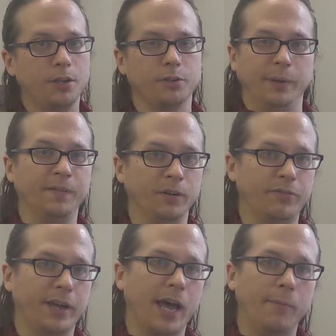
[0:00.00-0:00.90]
So even
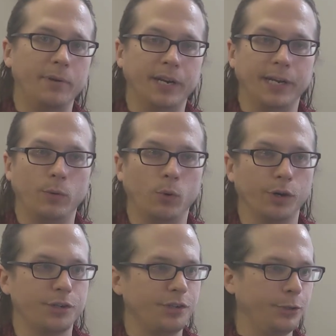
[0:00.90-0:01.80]
if a company
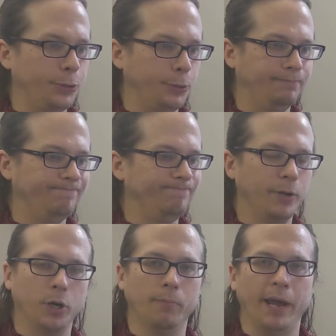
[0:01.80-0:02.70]
were to
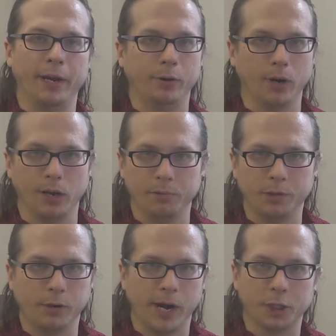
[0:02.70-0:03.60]
go
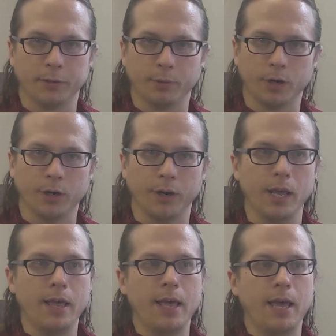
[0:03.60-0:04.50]
bankrupt, crash and burn,